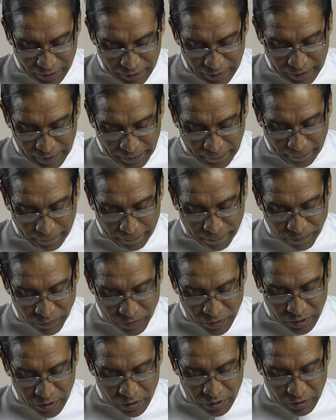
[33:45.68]
Yeah.
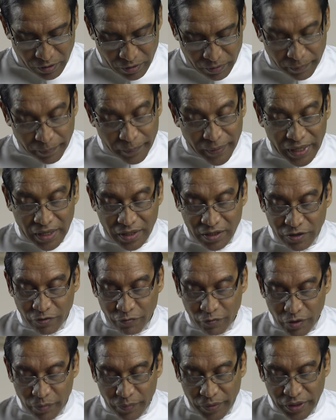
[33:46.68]
Bell
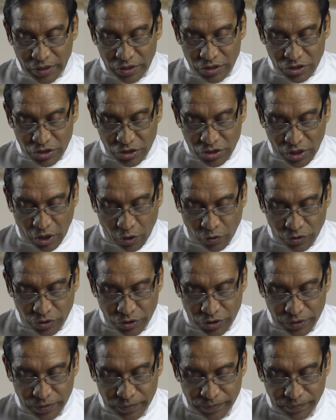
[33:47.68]
will be
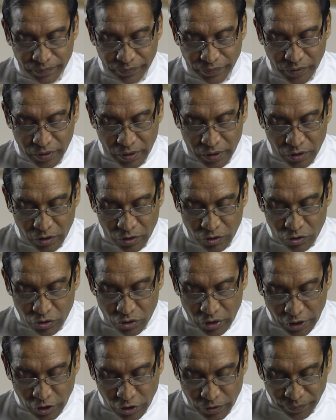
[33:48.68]
sound
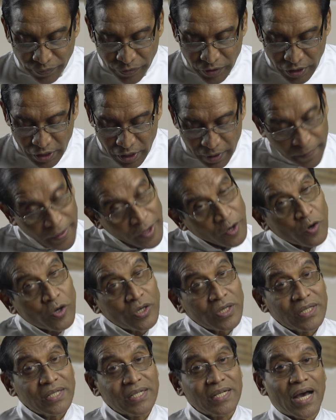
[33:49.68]
so that he may
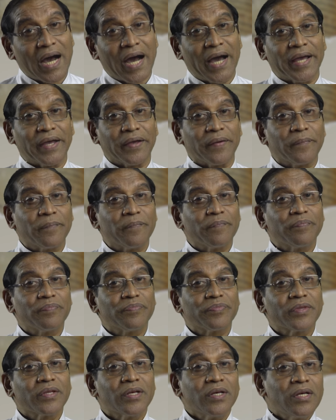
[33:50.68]
not die.
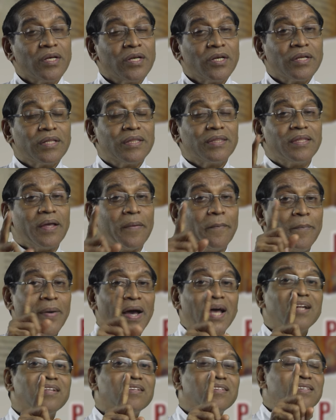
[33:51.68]
The
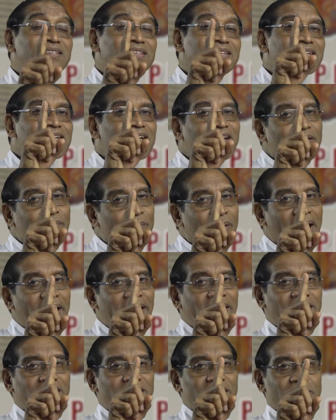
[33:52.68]
bells
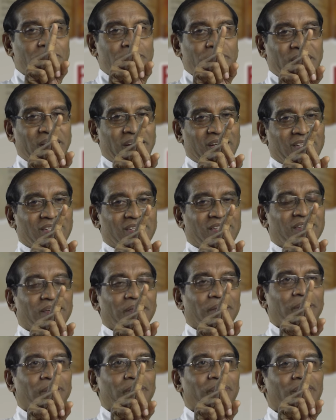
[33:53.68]
remind the priest
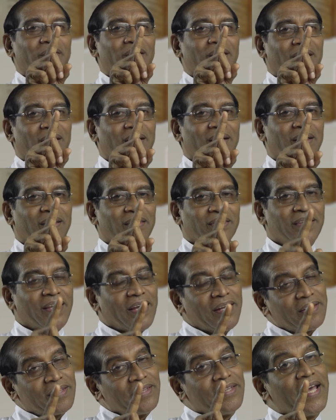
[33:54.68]

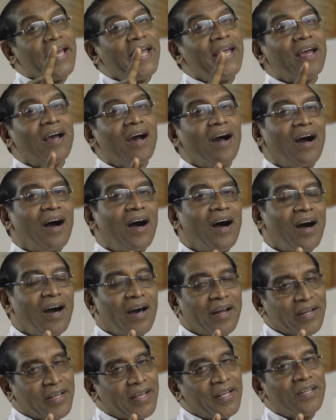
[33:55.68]
that they
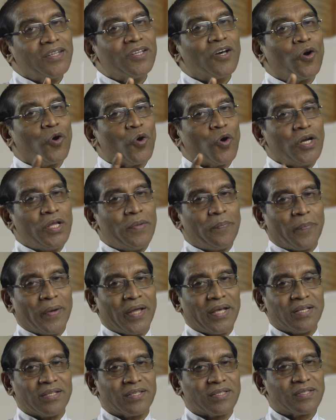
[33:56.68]
are in the holy
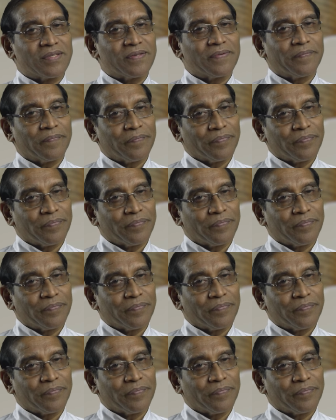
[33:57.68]
place.